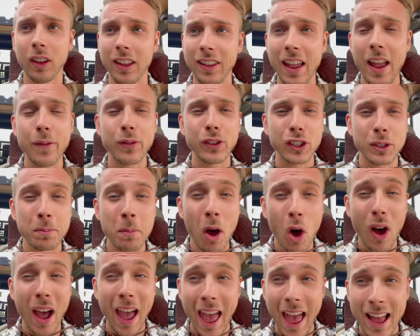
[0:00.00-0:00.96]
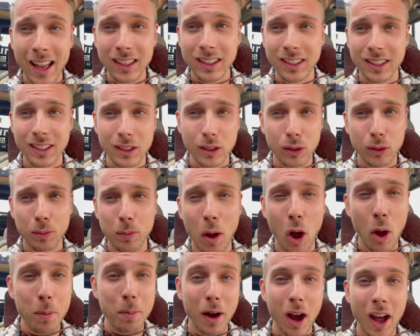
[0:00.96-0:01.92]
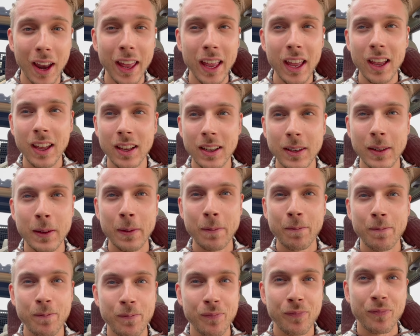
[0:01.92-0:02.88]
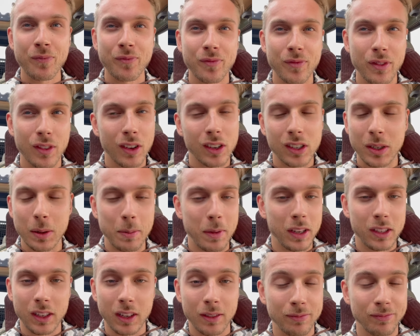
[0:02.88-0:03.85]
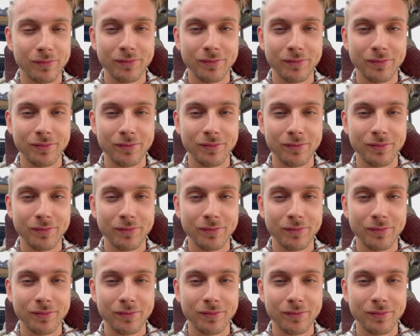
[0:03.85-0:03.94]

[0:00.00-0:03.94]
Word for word: They have small heads, small body. It's amazing.